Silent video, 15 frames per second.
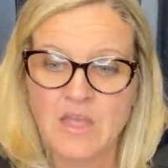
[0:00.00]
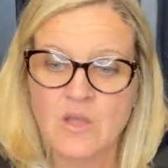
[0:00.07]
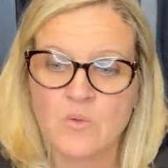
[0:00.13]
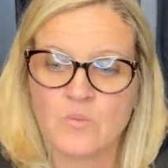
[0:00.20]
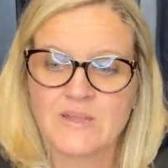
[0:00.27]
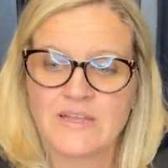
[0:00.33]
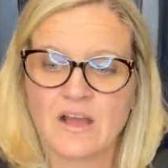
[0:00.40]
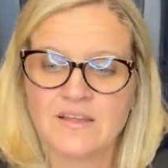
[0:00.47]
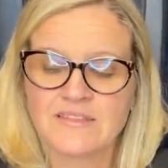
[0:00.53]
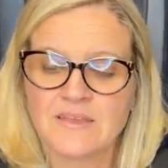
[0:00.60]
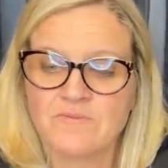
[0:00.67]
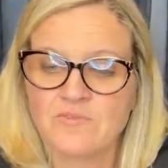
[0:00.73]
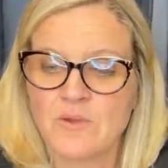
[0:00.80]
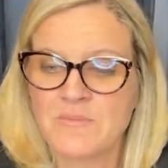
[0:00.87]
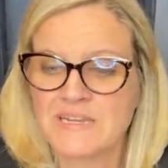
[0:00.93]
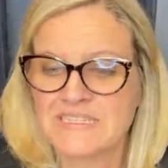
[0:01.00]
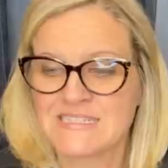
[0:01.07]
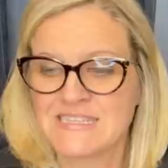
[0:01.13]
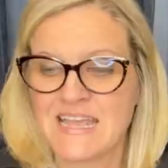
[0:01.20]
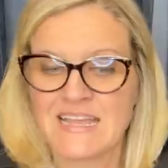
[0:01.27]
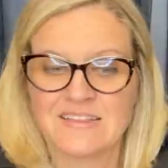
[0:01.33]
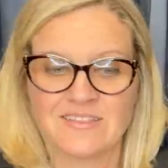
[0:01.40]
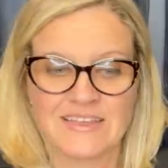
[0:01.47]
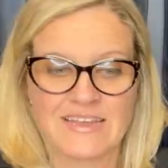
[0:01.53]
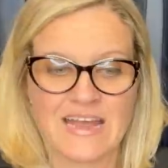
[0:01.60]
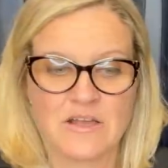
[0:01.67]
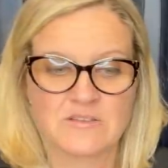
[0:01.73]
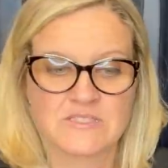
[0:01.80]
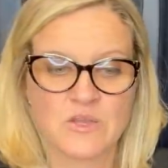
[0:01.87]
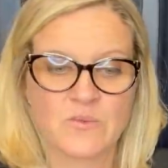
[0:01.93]
We got them from an estate
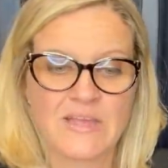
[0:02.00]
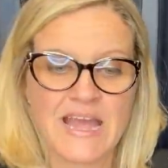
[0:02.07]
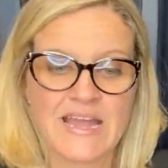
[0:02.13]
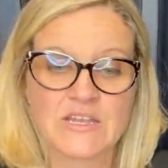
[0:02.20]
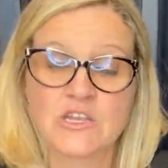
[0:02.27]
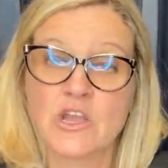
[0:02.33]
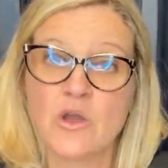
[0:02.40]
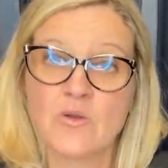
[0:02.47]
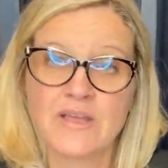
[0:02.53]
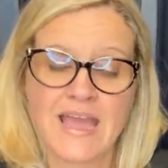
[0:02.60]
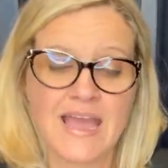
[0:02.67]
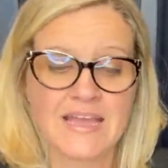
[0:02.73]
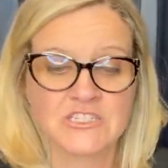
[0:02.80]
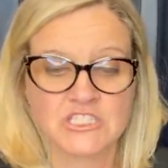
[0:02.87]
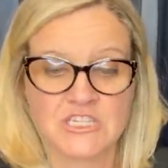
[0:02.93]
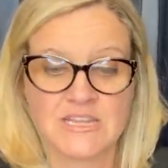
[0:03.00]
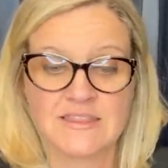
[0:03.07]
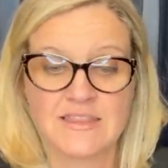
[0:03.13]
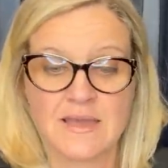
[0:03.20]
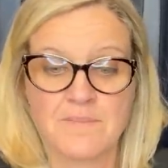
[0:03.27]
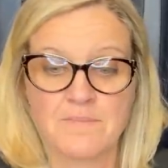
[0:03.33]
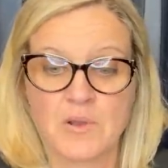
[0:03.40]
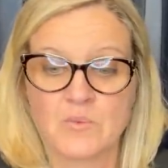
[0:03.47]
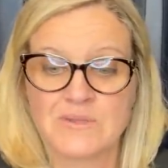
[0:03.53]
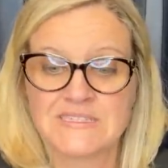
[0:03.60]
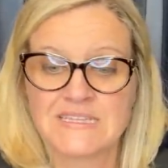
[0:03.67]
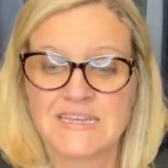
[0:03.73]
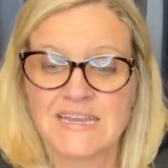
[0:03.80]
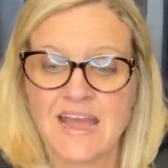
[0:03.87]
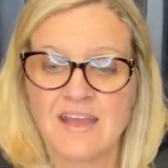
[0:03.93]
cleanout, so we had no cash in them, but we
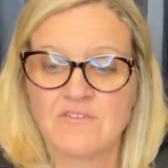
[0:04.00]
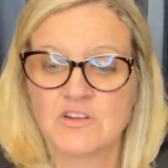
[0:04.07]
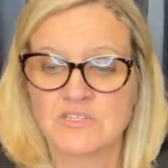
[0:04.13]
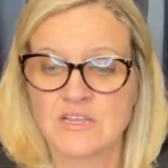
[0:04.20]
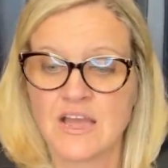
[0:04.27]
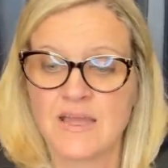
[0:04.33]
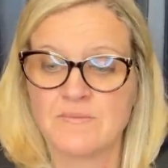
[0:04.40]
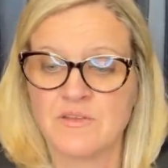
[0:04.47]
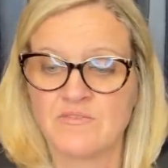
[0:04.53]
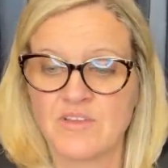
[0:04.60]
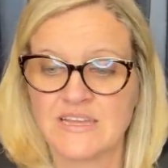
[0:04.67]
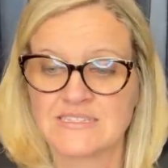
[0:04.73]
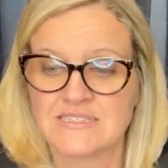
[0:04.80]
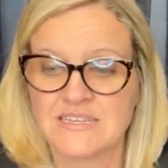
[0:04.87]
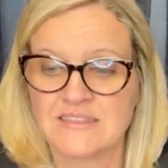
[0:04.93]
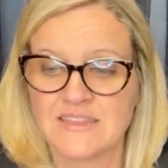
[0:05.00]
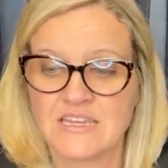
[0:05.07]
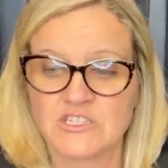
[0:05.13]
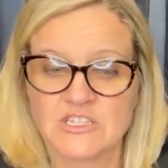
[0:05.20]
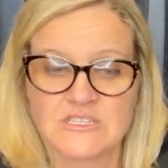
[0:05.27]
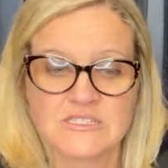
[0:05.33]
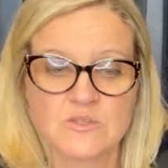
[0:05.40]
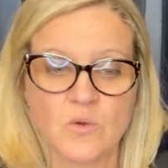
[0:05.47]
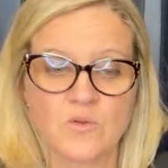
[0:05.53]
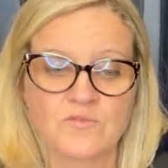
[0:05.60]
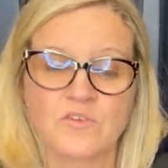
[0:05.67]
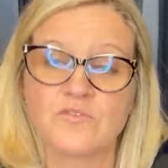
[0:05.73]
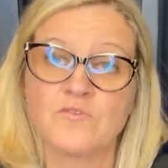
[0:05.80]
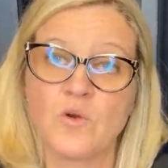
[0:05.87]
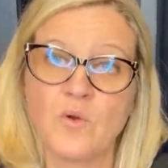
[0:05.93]
did have our time invested. They just sold
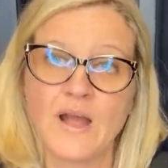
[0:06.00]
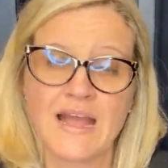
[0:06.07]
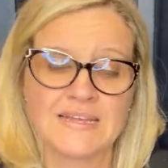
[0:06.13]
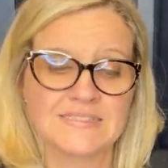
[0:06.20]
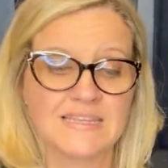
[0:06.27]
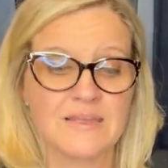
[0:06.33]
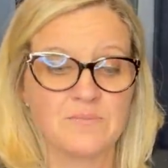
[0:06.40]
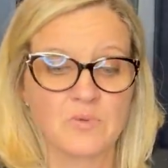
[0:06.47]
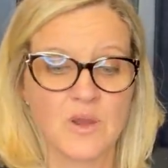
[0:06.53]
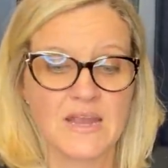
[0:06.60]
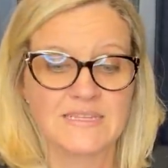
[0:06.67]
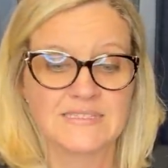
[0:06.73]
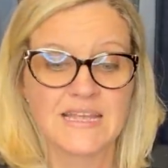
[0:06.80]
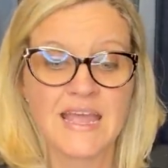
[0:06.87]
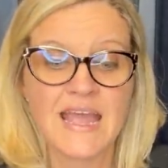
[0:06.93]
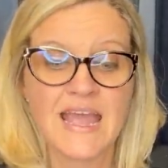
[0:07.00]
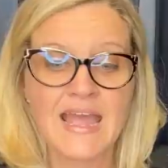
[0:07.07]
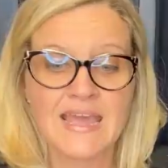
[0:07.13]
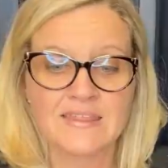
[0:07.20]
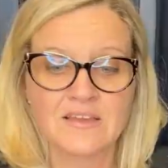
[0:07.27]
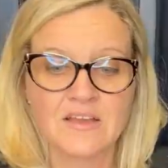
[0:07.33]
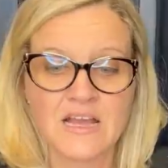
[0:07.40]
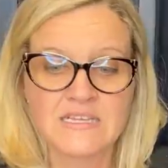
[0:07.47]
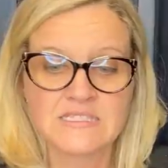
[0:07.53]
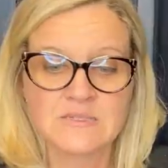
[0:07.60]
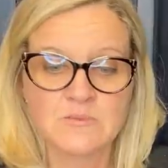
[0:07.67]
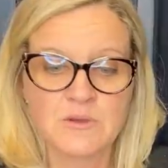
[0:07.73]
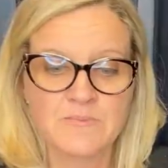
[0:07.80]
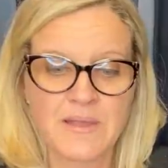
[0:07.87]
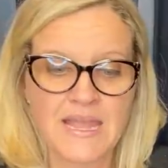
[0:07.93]
for full asking price, and the
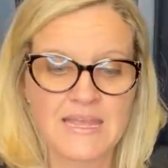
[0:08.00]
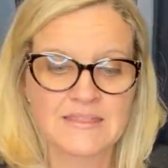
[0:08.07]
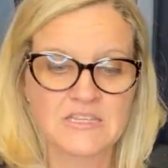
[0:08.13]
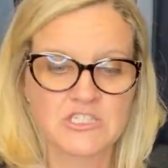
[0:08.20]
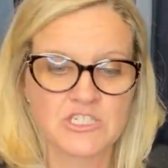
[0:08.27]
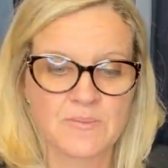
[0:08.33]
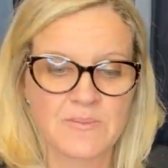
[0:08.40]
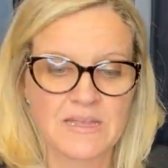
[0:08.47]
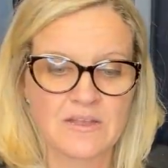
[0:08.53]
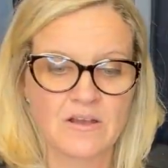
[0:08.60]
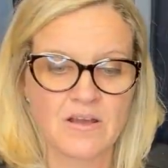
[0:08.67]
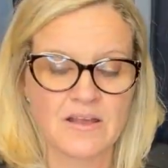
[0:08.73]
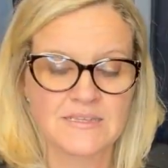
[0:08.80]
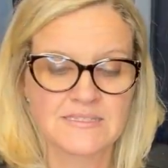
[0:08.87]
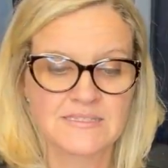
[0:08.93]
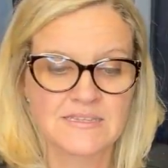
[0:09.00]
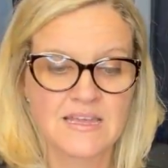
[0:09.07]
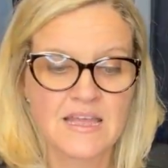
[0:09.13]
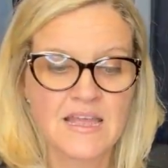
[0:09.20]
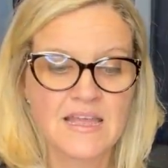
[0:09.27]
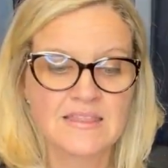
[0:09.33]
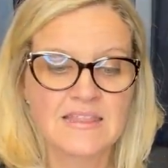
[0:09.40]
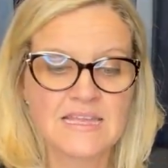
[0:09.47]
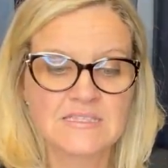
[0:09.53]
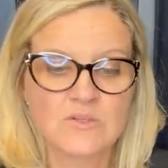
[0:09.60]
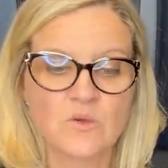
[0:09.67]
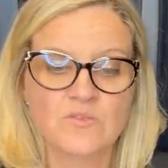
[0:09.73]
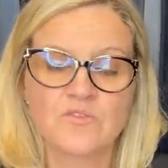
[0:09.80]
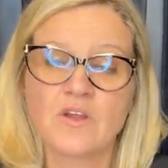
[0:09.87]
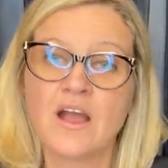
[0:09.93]
customer paid the shipping cost. They
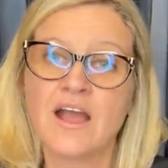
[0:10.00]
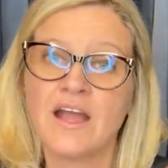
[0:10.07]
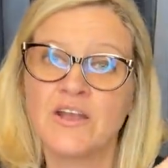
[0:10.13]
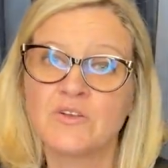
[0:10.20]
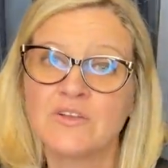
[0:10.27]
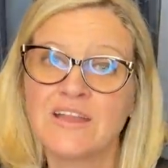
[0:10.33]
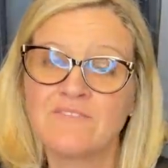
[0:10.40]
sold for one hundred